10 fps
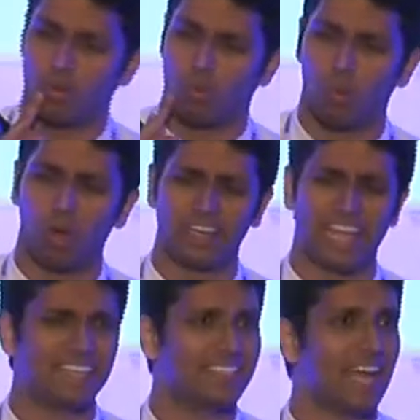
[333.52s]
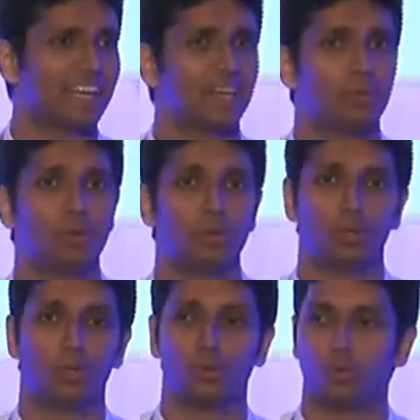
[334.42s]
what exactly did we
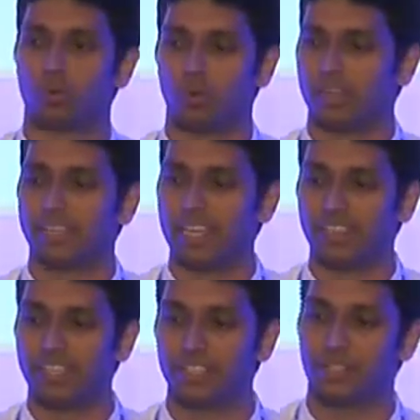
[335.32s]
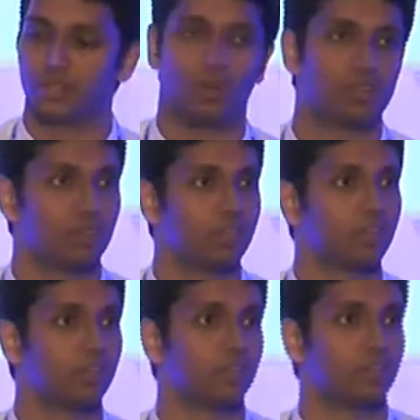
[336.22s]
do to get these installs on
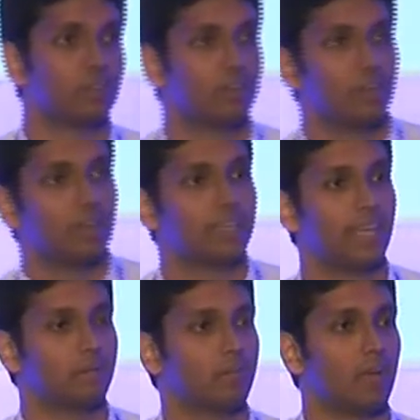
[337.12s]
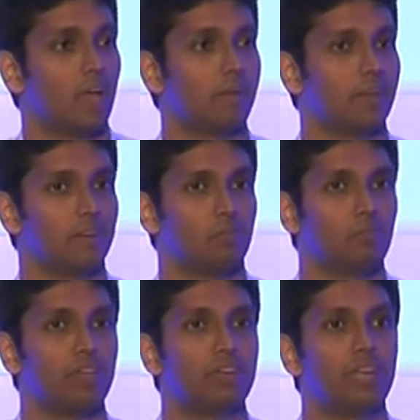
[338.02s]
the game? I mean,
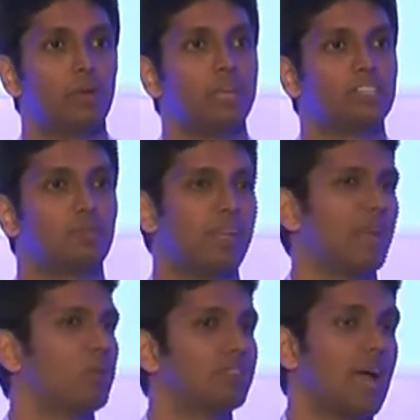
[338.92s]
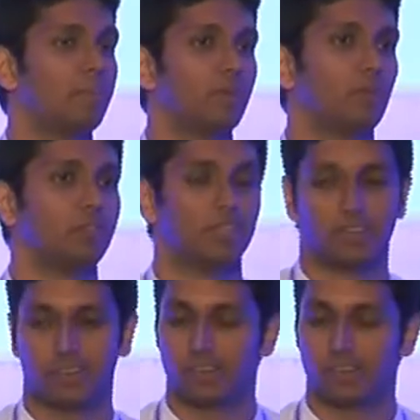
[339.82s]
we really couldn't explain what is happening over here.